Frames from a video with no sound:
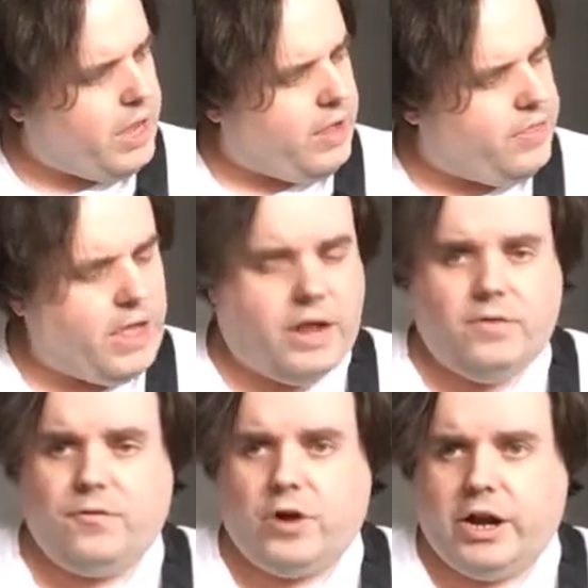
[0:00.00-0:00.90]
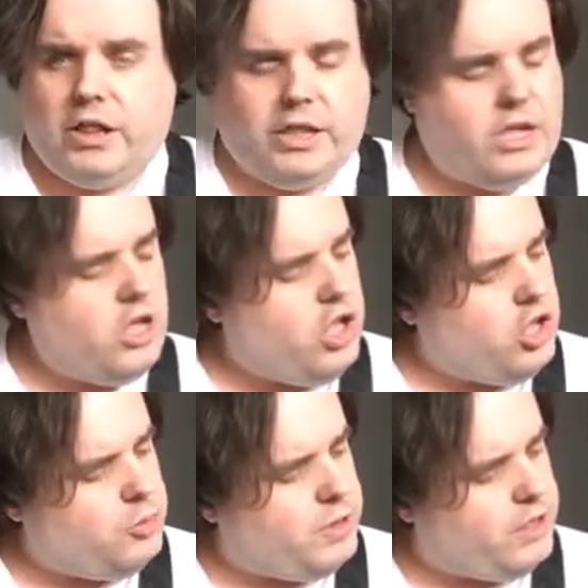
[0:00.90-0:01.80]
And then finally,
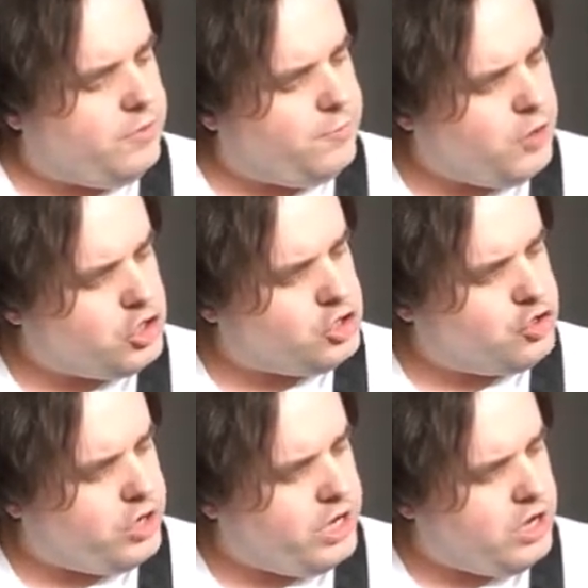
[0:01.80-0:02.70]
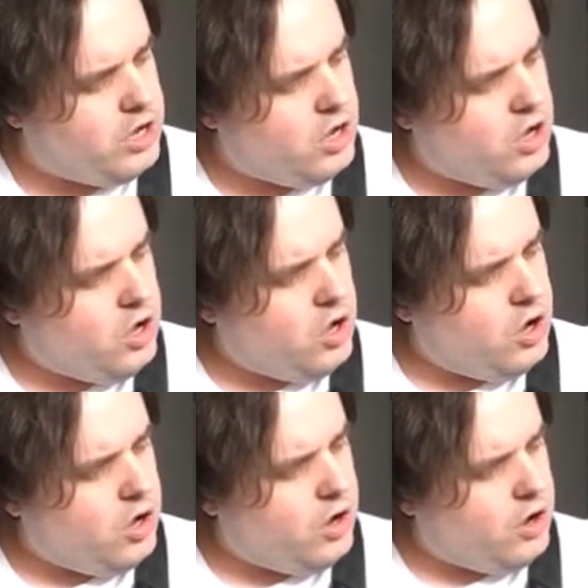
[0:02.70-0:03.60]
you play the 1st string
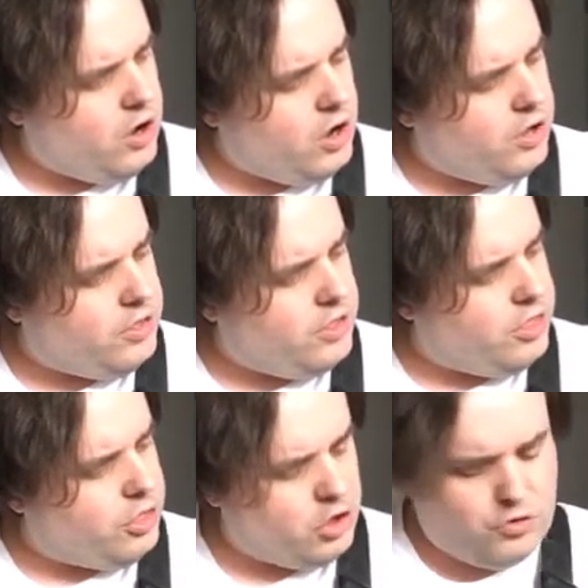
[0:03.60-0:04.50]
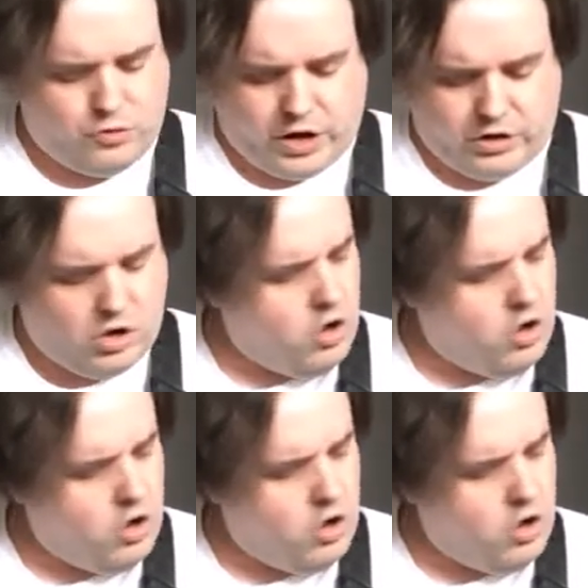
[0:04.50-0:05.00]
on the 3rd fret